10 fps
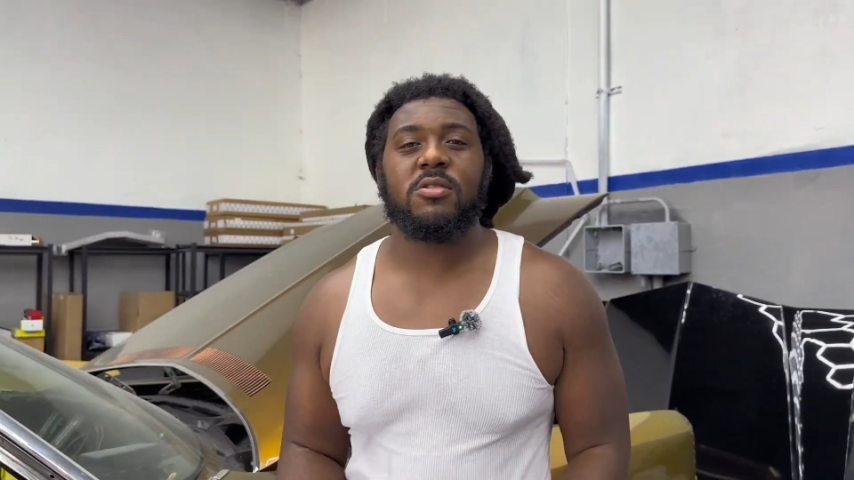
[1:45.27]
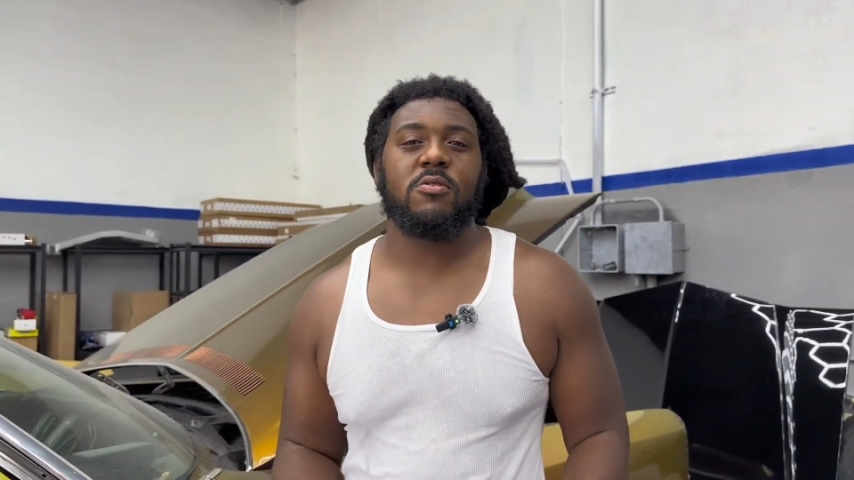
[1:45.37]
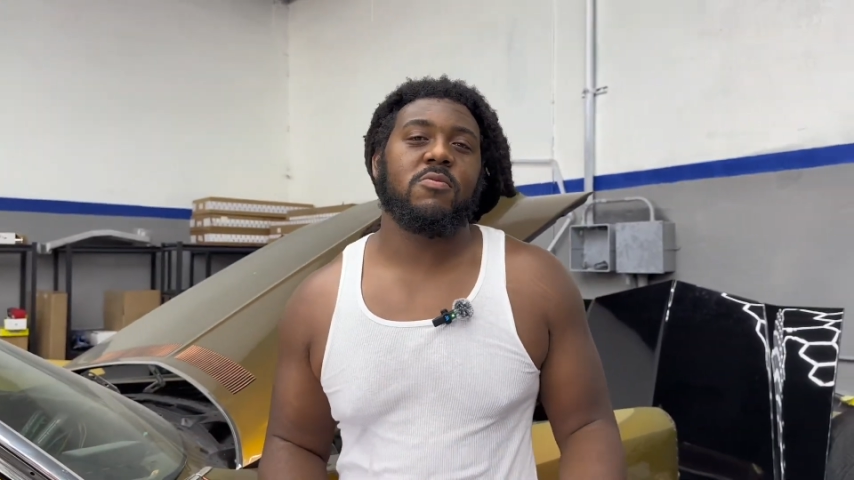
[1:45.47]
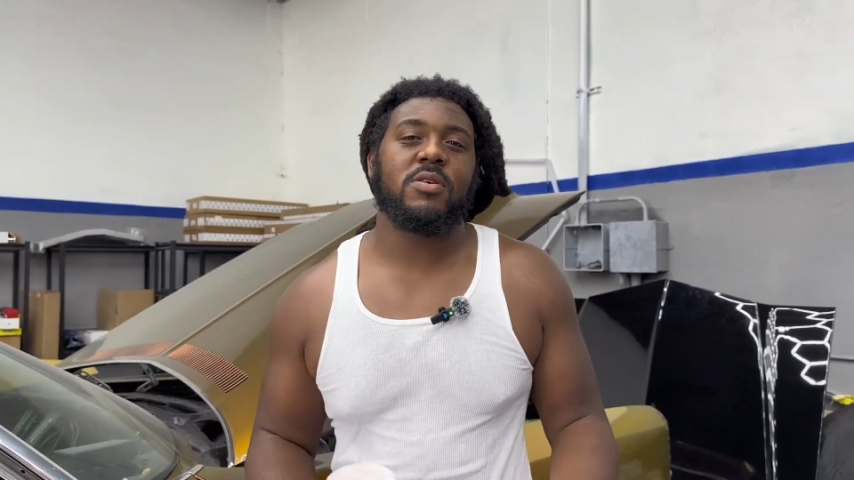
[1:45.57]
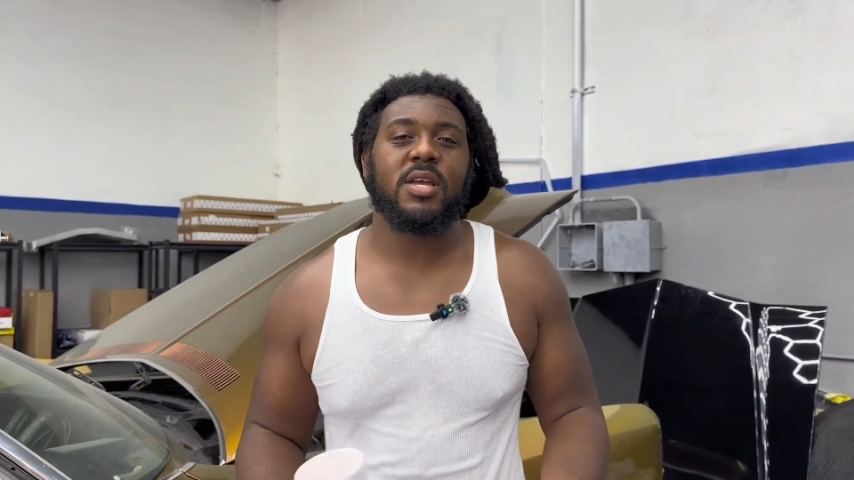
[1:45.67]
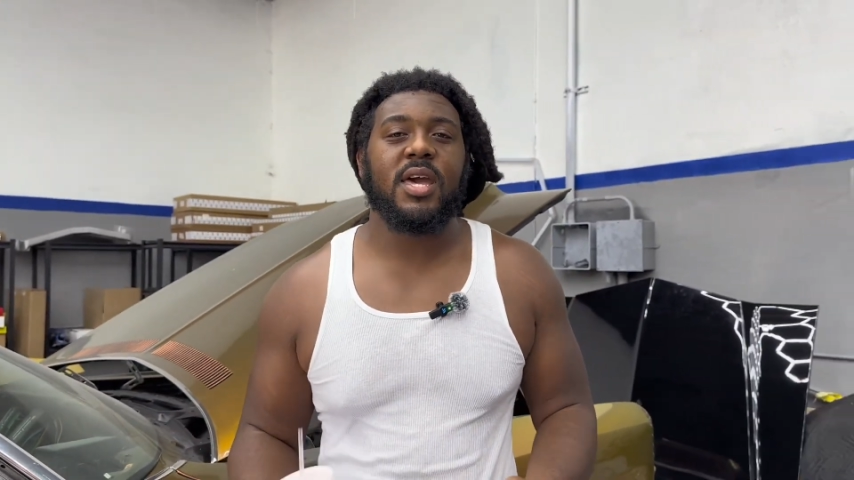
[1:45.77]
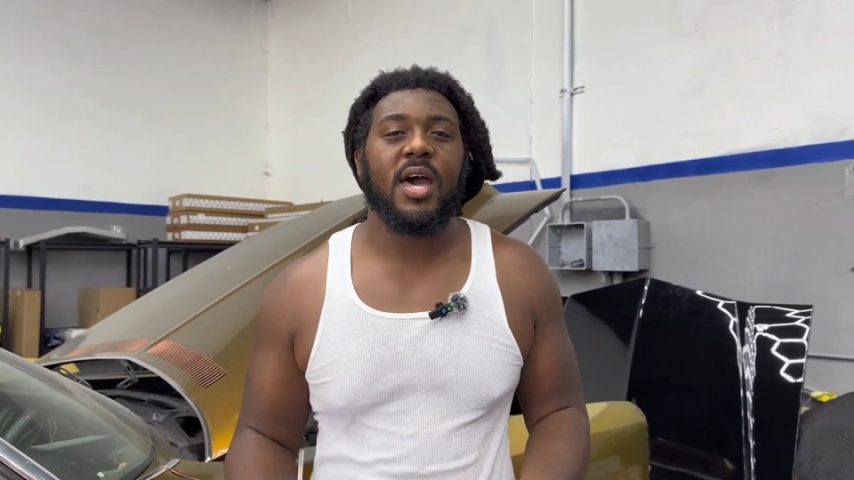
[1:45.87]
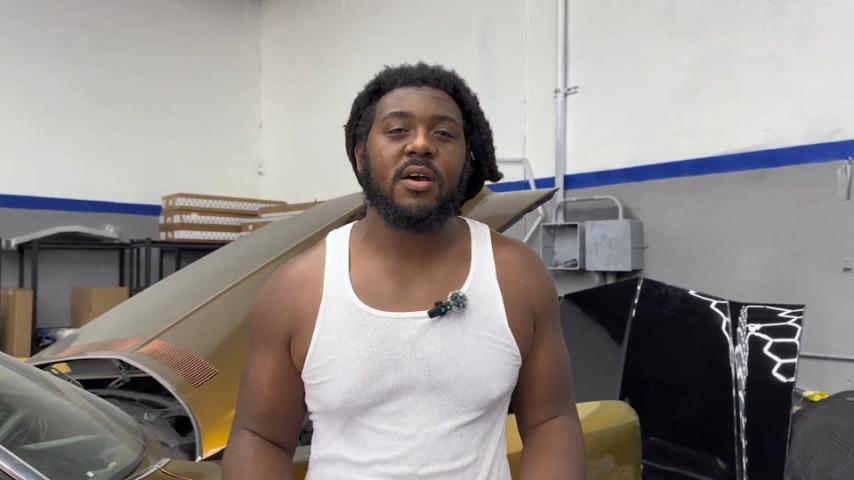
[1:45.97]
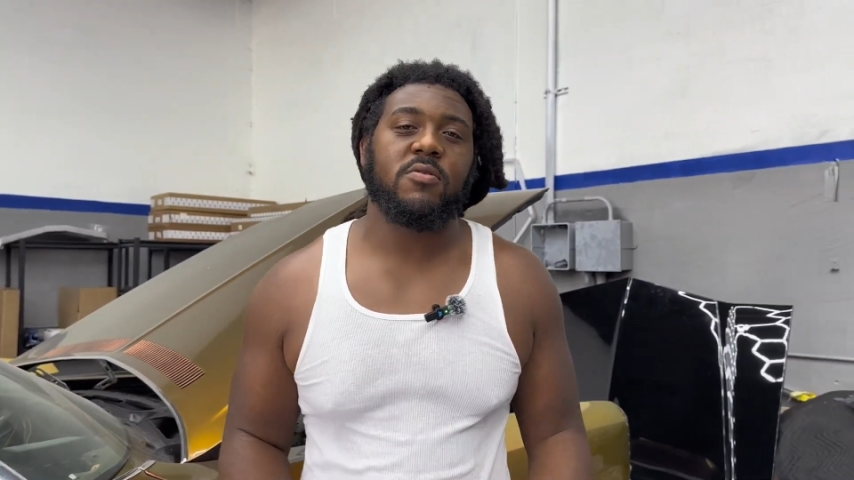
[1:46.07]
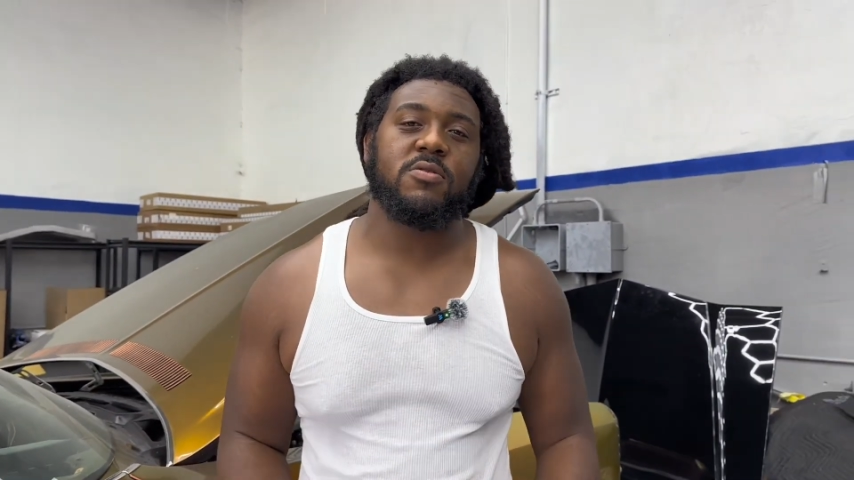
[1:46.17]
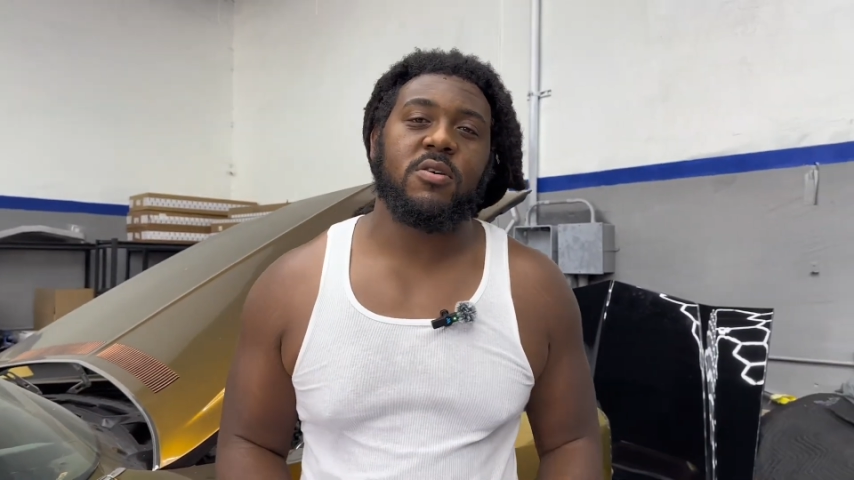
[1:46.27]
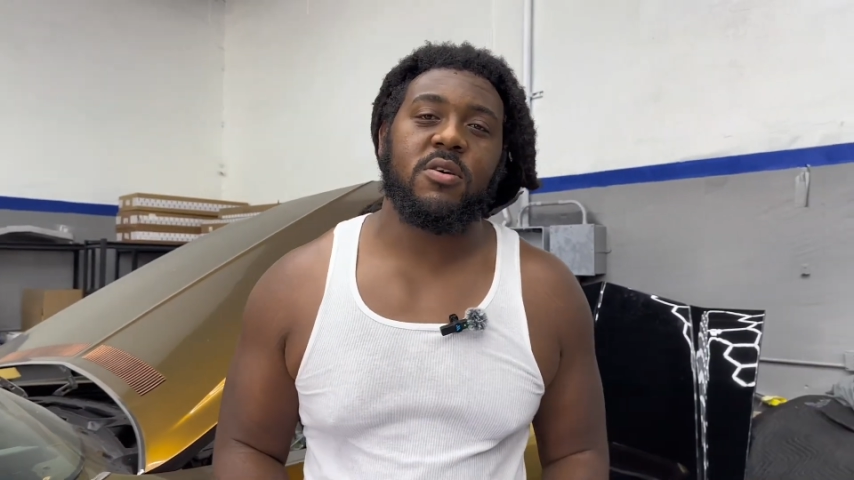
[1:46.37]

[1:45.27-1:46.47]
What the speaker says: show you what they got going